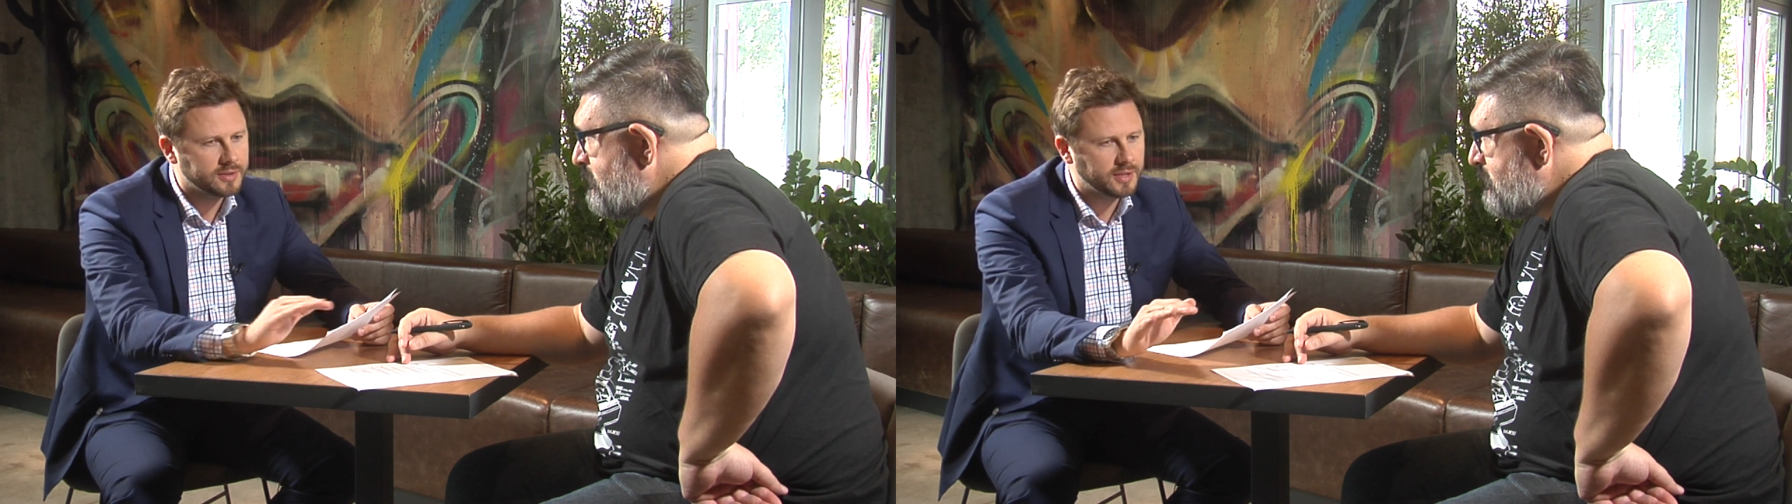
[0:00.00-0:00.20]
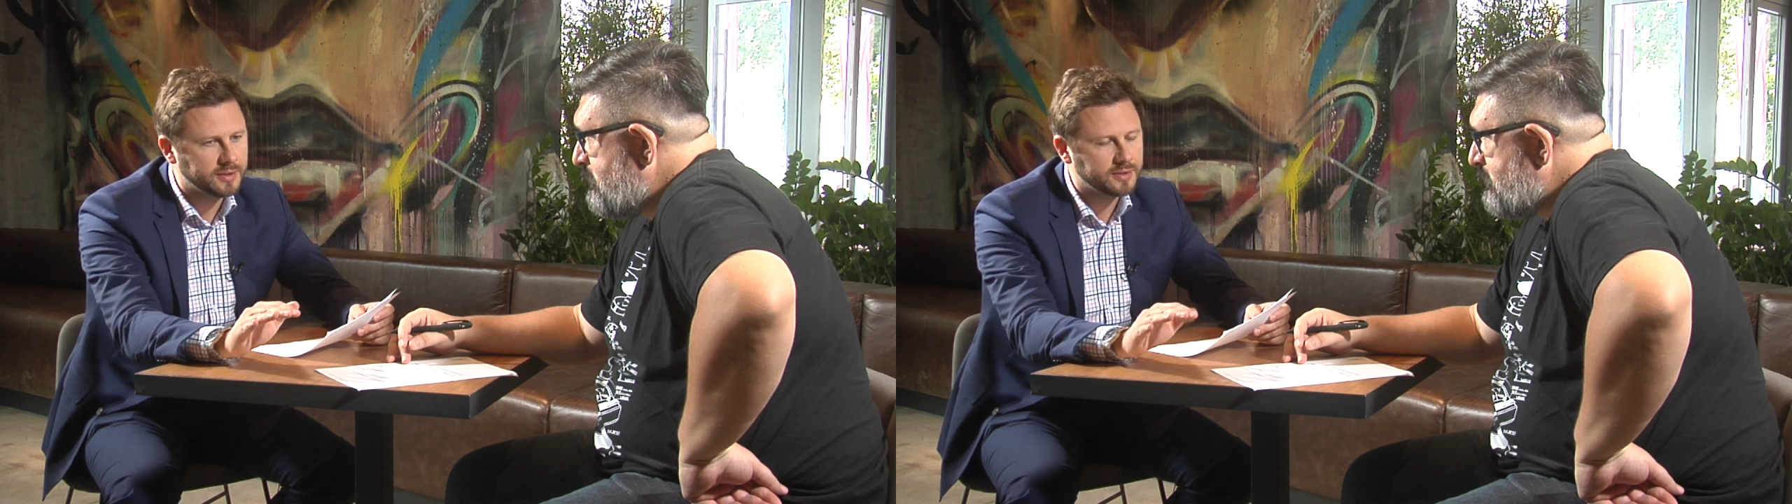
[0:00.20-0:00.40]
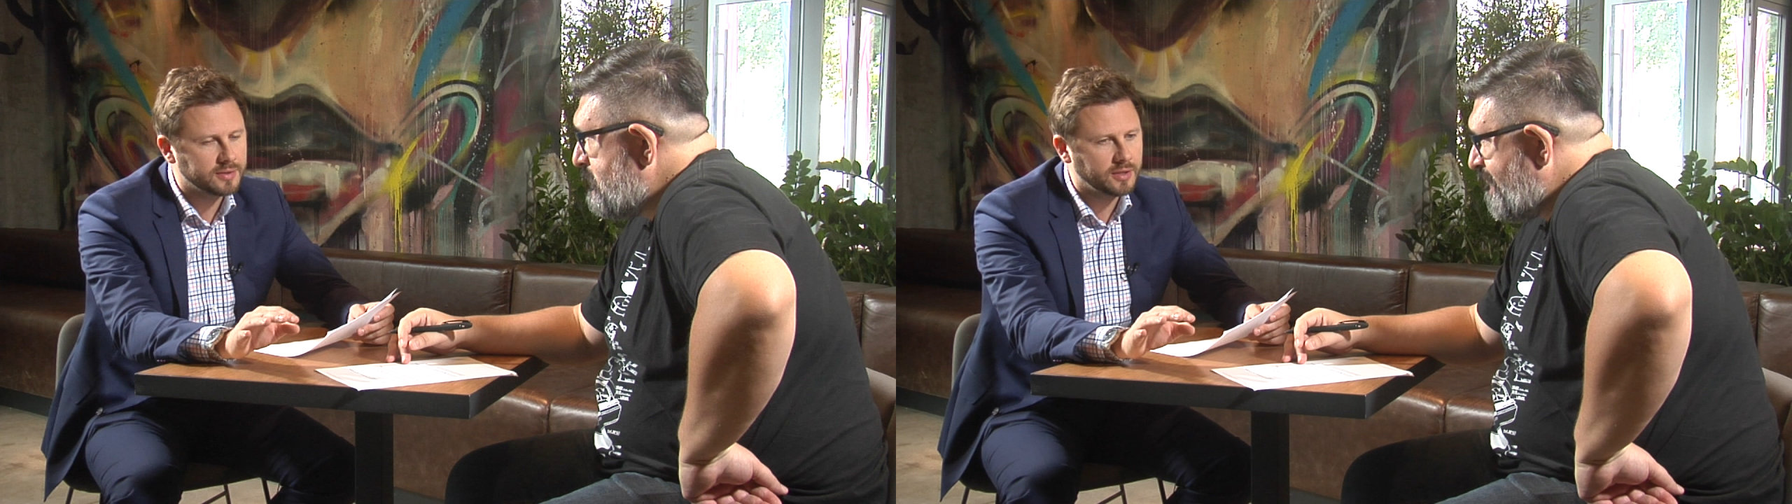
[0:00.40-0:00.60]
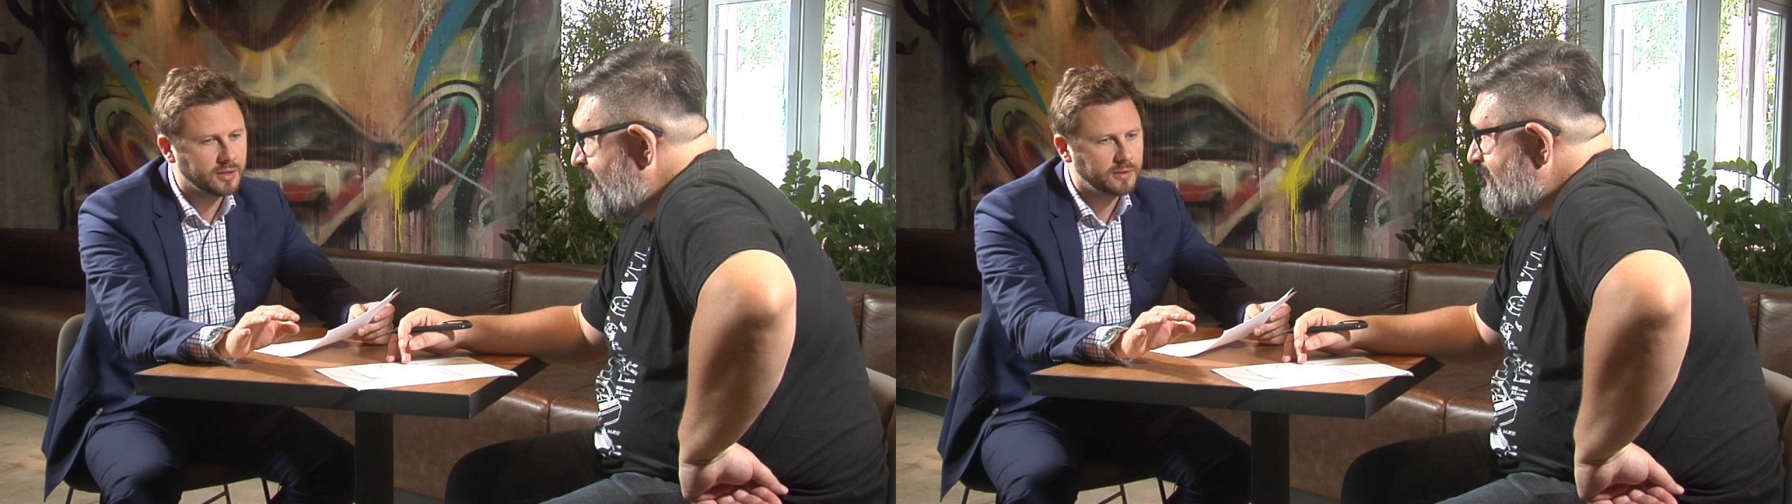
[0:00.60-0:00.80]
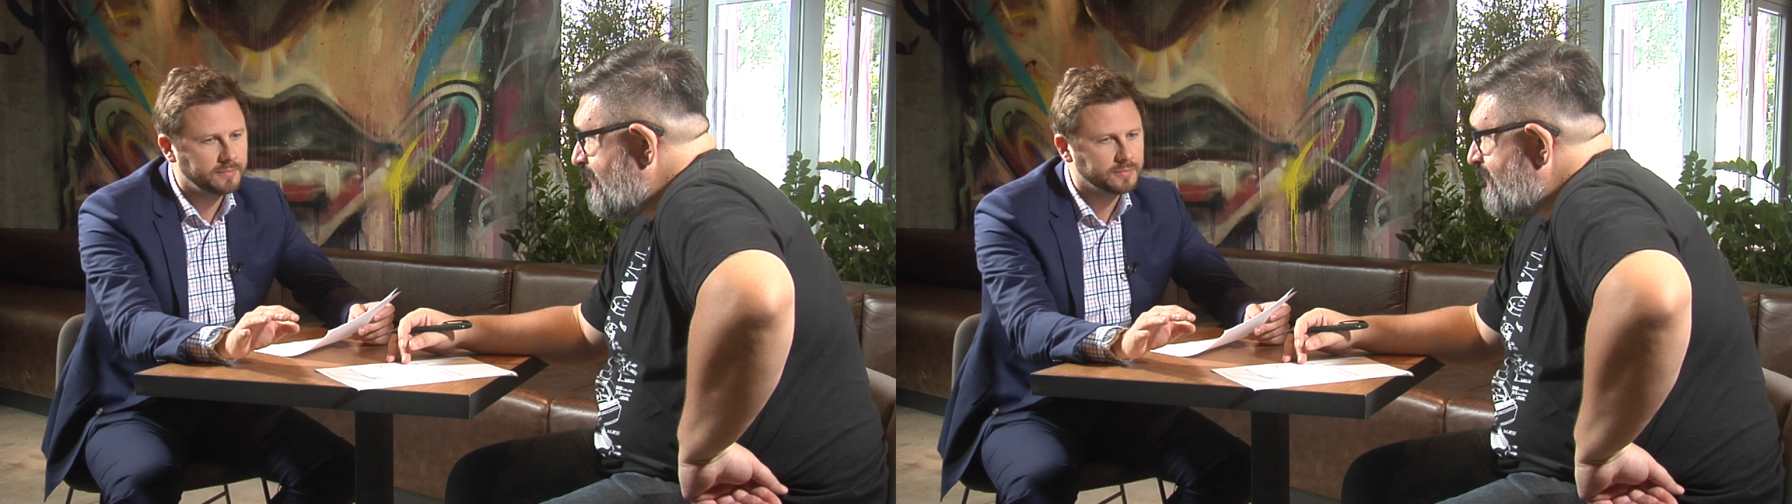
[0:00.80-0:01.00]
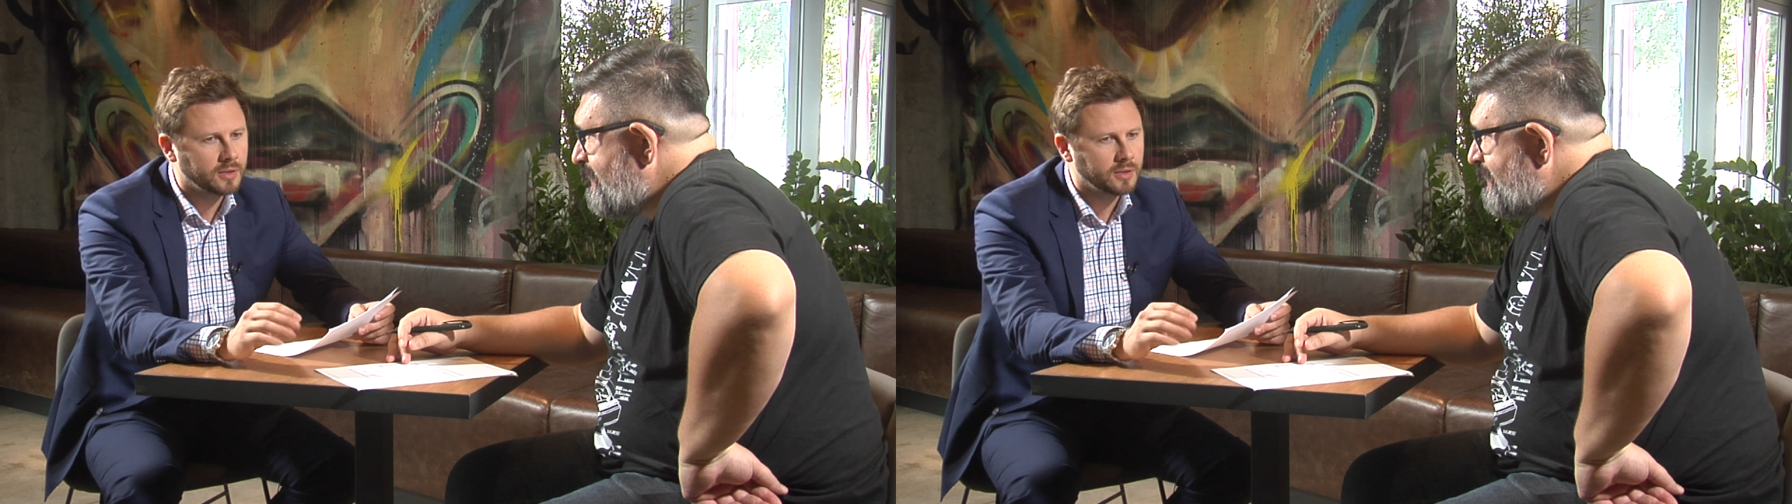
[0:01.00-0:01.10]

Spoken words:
set is there.